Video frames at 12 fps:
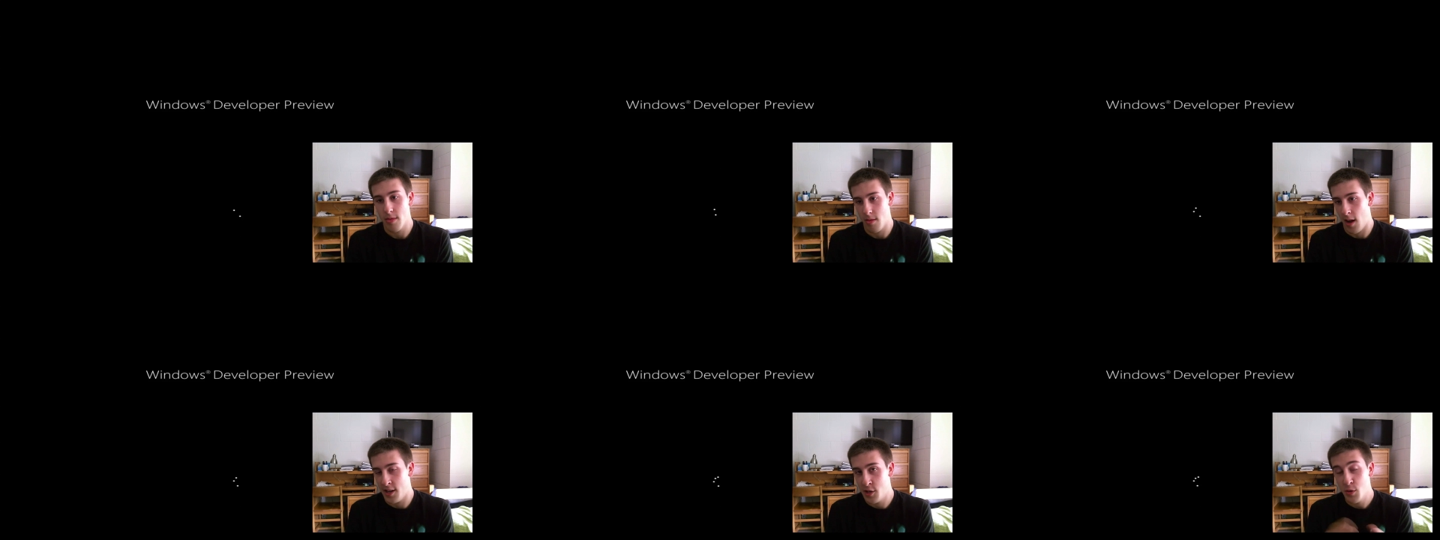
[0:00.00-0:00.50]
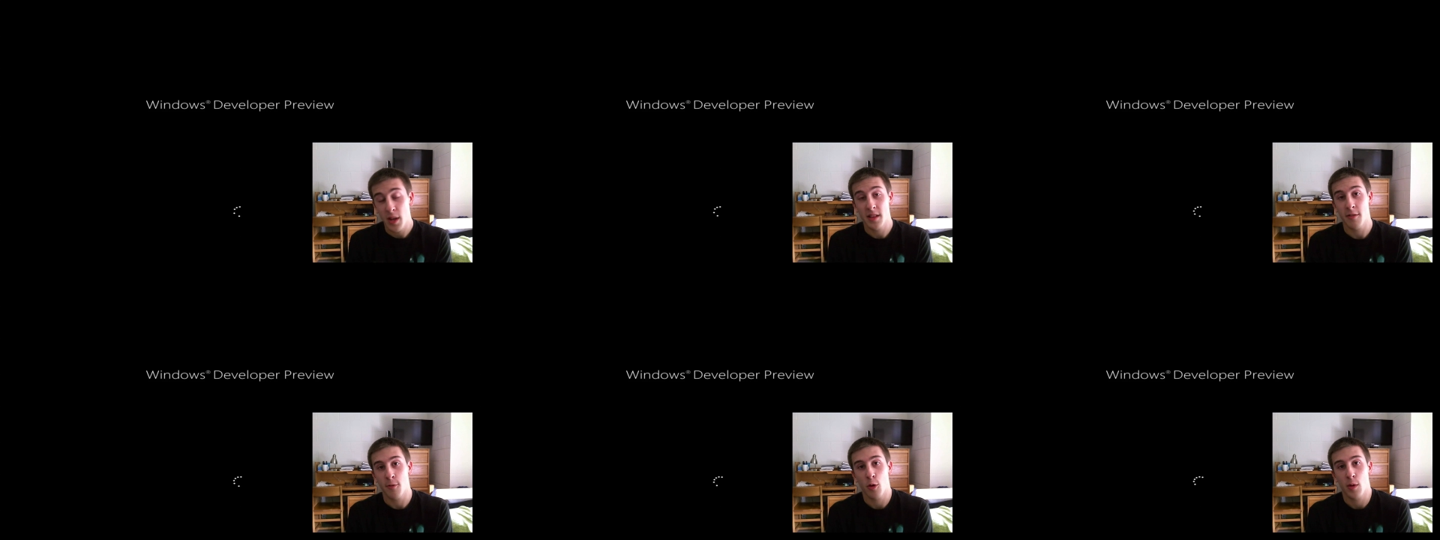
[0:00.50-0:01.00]
I do get the
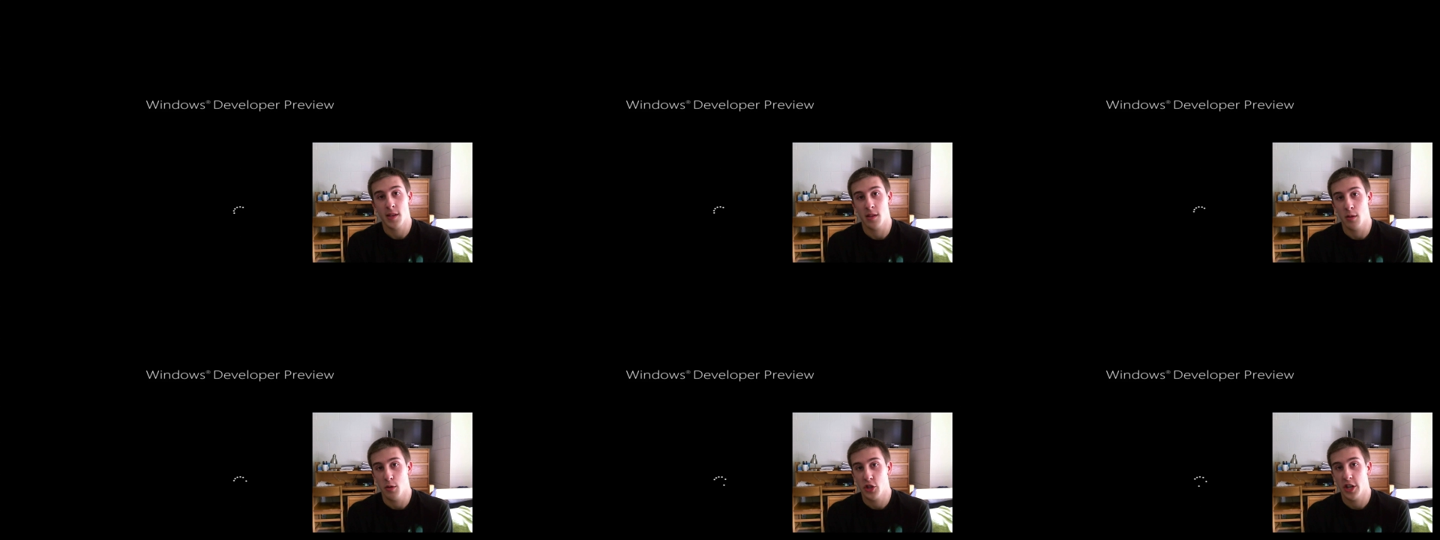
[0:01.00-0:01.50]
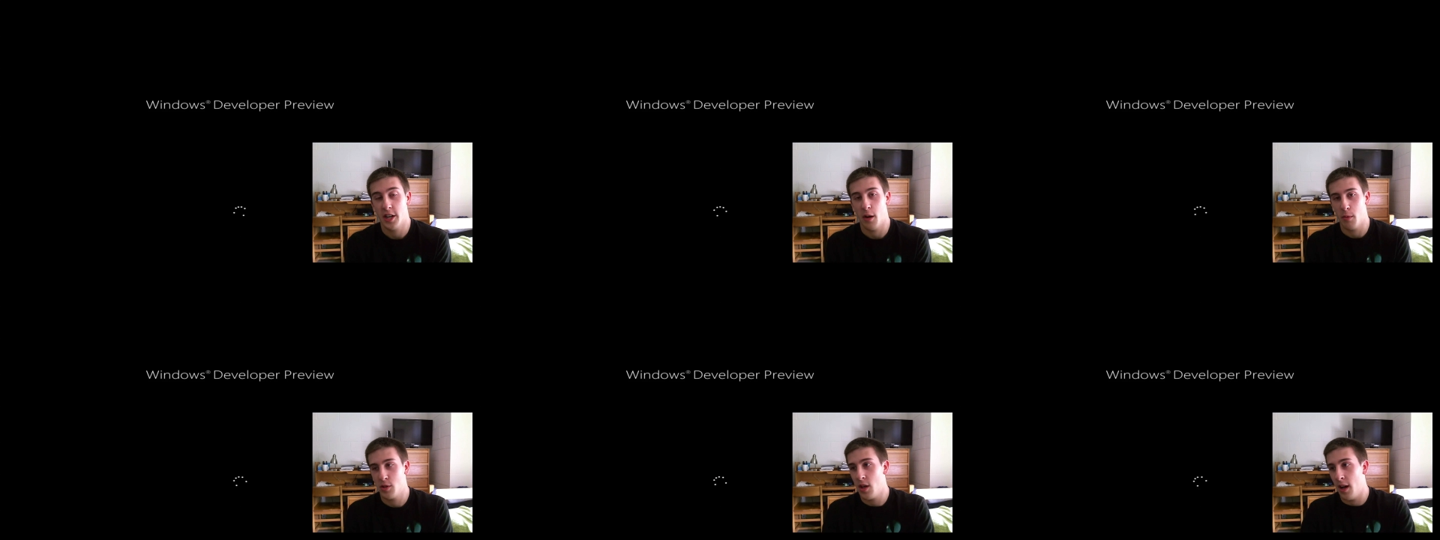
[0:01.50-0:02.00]
full resolution, you
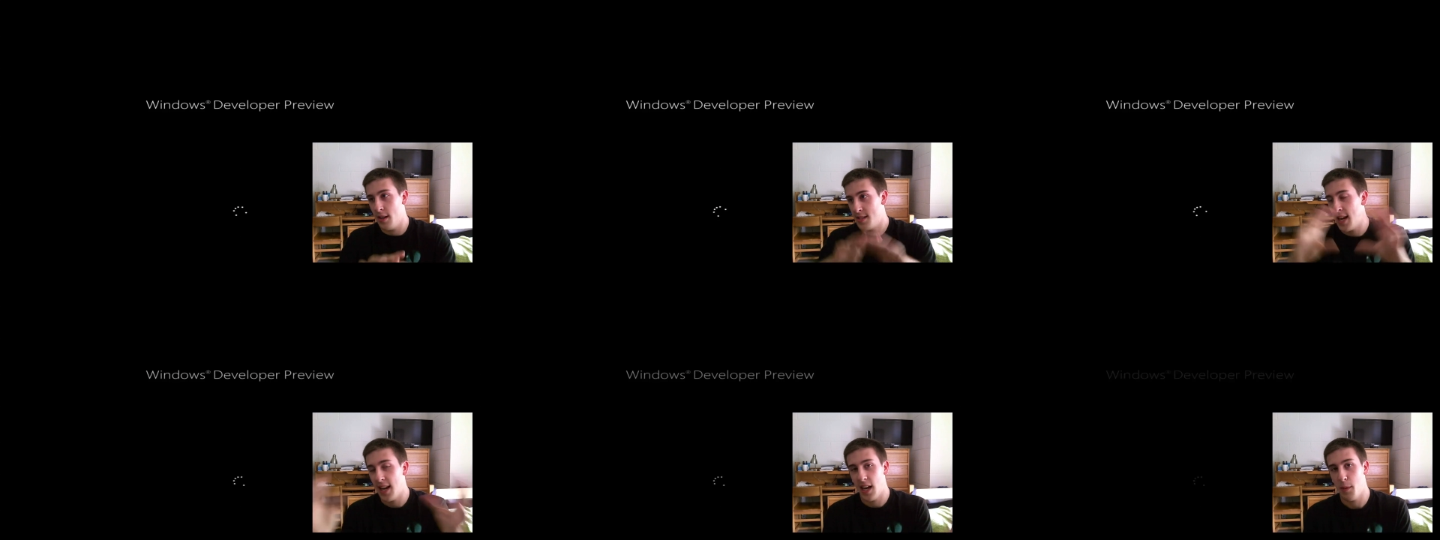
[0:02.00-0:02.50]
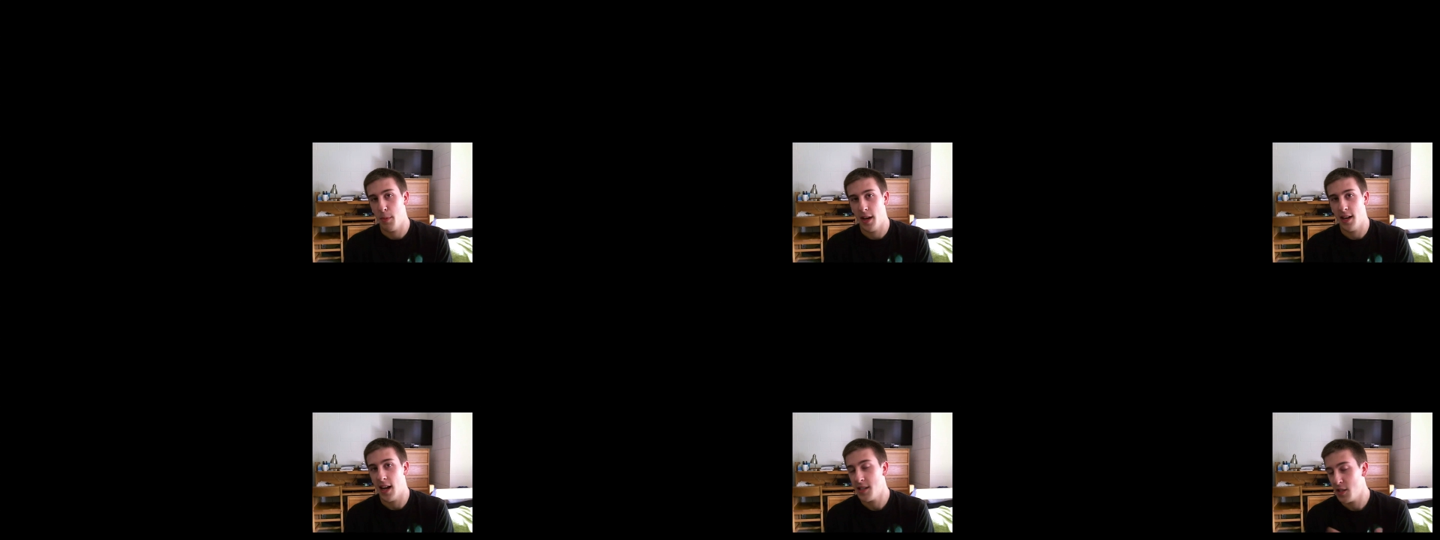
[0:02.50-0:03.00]
know, uh, 1080p,
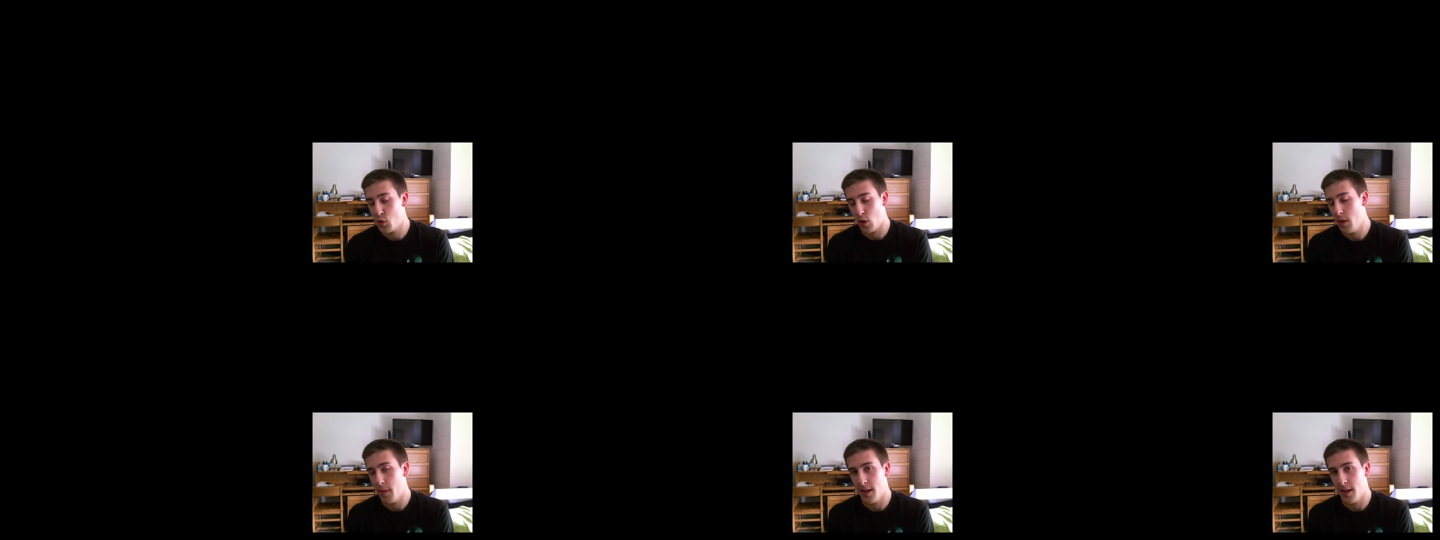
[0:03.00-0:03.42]
1920 by